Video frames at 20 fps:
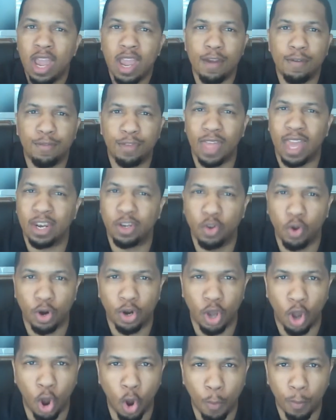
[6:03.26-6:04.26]
and for that door
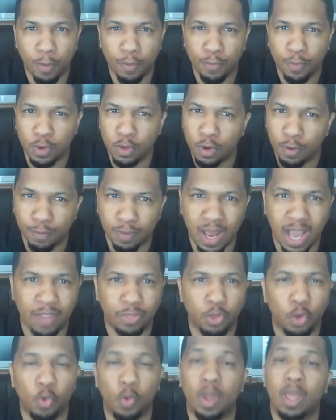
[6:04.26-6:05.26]
to open for you to fly
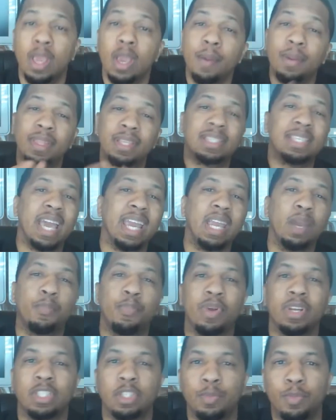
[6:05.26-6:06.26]
through it. But the second
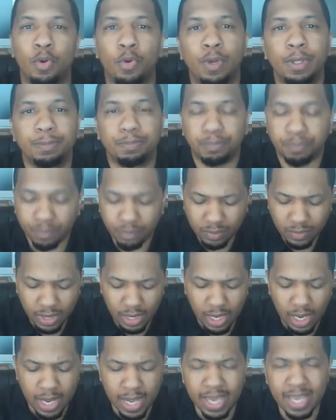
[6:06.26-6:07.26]
principle
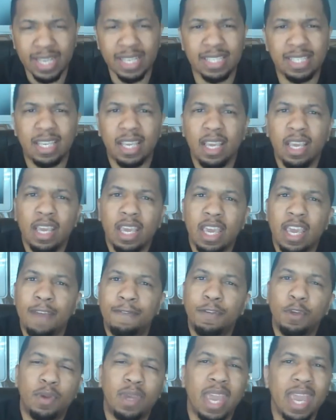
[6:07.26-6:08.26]
is
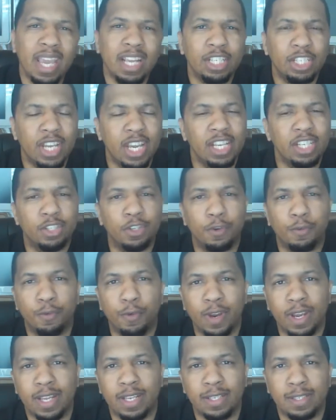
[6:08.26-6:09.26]
if you can't change your
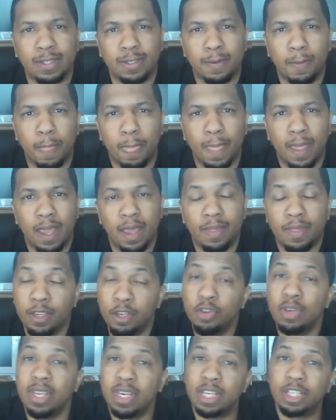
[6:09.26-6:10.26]
friends, then
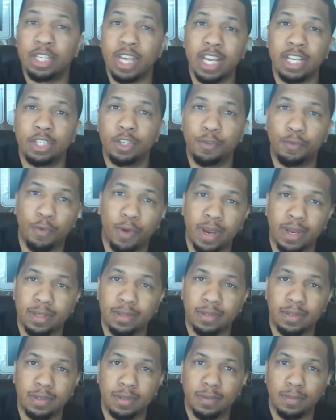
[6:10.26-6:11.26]
you need to change your
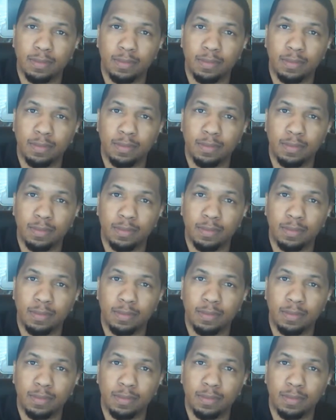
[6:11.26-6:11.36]
friends.